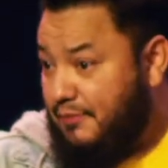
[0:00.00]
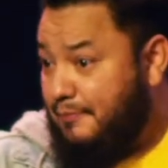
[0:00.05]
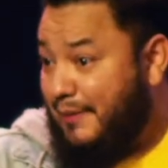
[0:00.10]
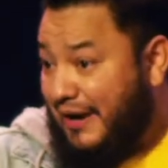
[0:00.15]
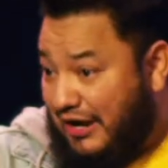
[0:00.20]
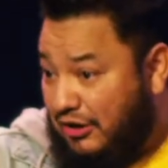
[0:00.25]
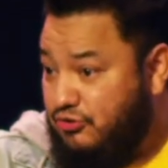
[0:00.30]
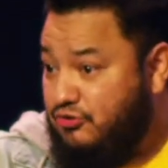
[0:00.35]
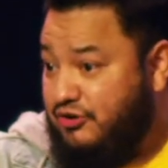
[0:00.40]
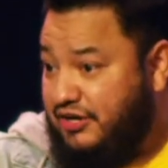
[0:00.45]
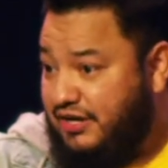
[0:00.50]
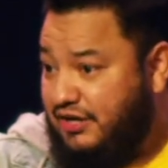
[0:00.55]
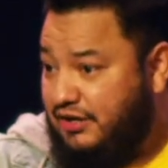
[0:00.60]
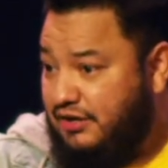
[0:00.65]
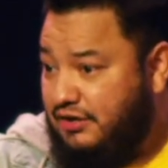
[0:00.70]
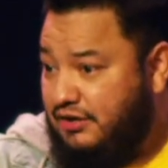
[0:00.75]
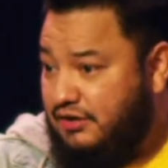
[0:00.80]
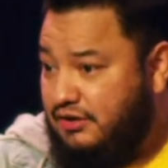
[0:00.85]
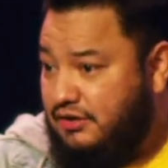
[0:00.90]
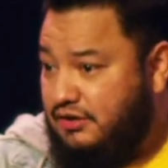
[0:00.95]
boundary
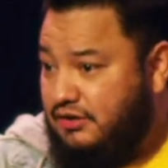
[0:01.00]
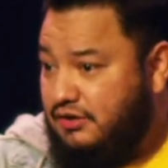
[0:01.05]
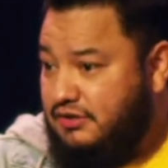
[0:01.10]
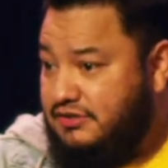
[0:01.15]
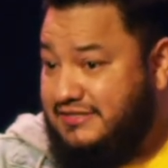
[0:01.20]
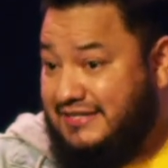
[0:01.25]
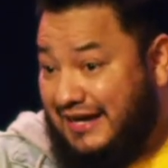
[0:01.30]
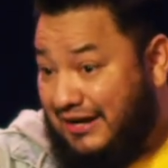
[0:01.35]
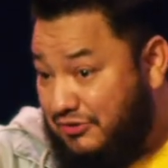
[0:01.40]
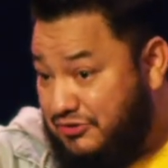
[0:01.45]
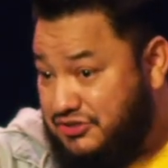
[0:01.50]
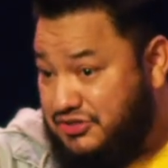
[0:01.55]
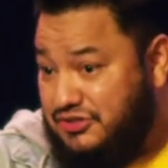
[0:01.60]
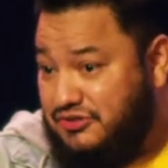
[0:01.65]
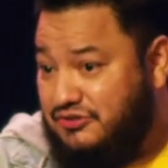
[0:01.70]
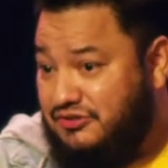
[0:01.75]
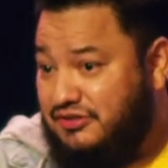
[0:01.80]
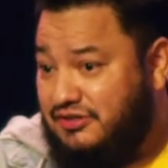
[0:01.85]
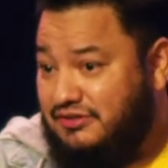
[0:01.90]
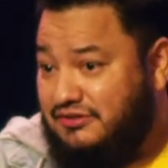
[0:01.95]
tells
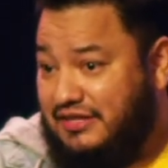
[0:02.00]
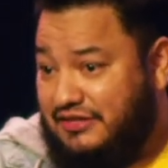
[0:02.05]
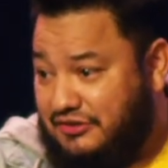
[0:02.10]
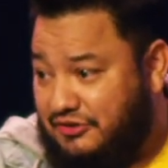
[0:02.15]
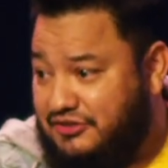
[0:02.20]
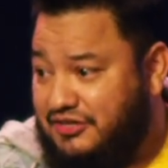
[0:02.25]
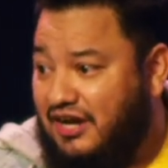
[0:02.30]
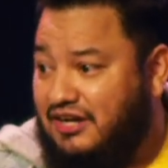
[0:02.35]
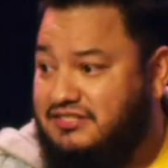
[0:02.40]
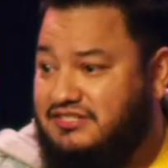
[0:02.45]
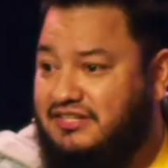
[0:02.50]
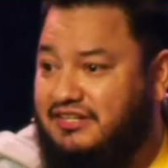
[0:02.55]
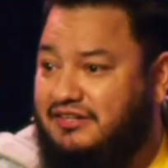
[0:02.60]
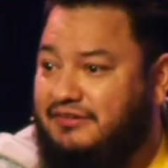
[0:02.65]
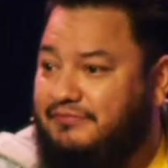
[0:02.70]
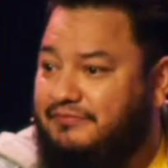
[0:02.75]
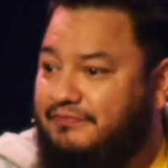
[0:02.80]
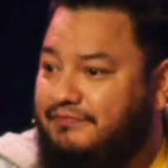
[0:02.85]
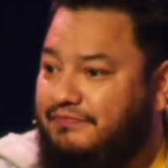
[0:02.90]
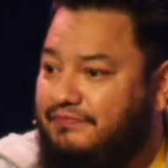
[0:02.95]
you that they're toxic.
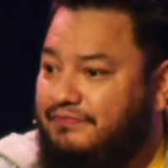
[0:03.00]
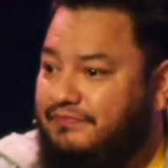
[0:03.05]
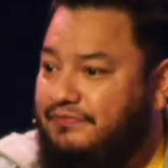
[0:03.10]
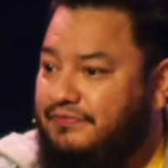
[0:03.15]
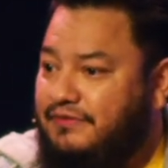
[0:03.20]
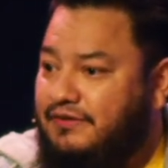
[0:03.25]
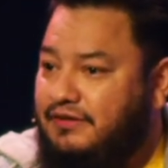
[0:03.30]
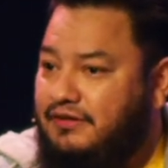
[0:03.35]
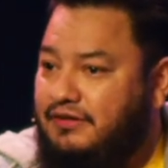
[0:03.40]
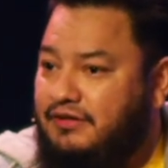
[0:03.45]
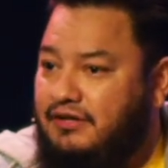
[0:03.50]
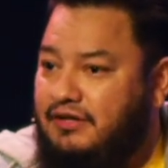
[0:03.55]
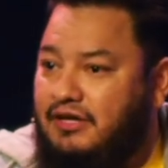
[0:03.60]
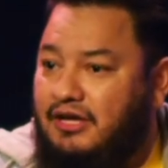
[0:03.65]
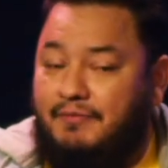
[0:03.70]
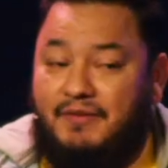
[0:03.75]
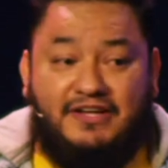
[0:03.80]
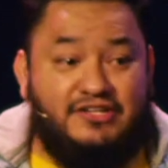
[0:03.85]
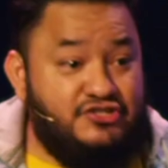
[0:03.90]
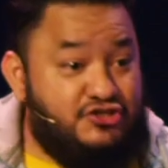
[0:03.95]

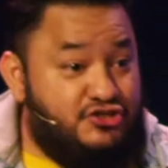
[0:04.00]
Because